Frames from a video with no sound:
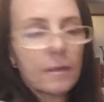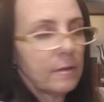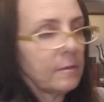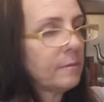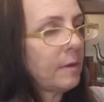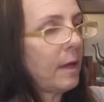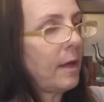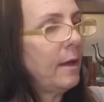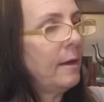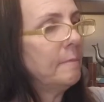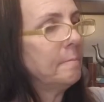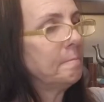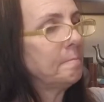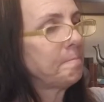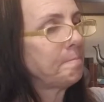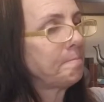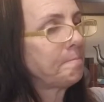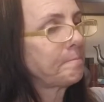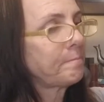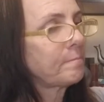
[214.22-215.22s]

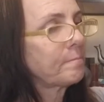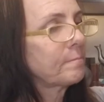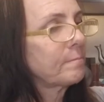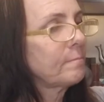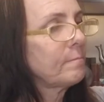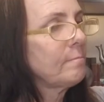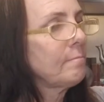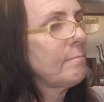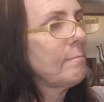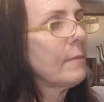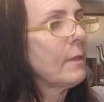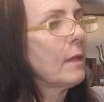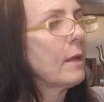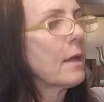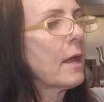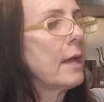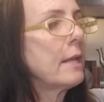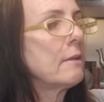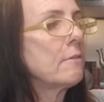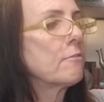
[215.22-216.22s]

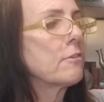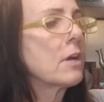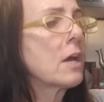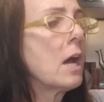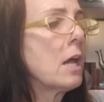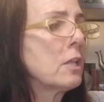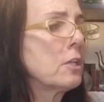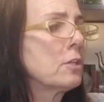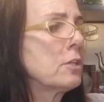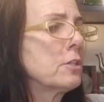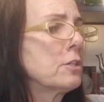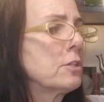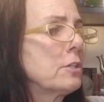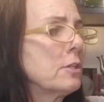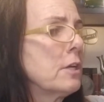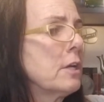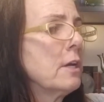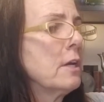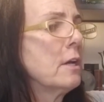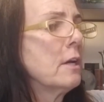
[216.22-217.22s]
kind of color
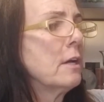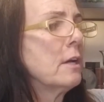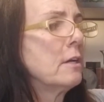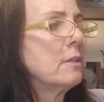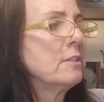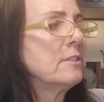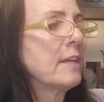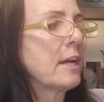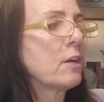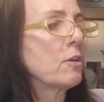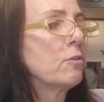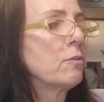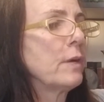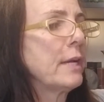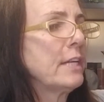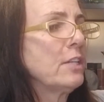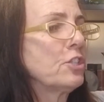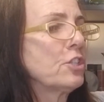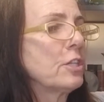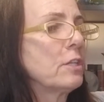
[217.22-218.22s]

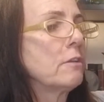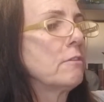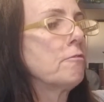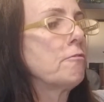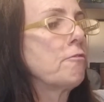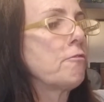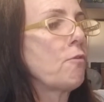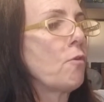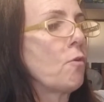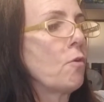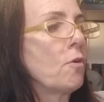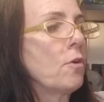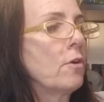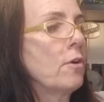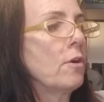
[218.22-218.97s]
decoration for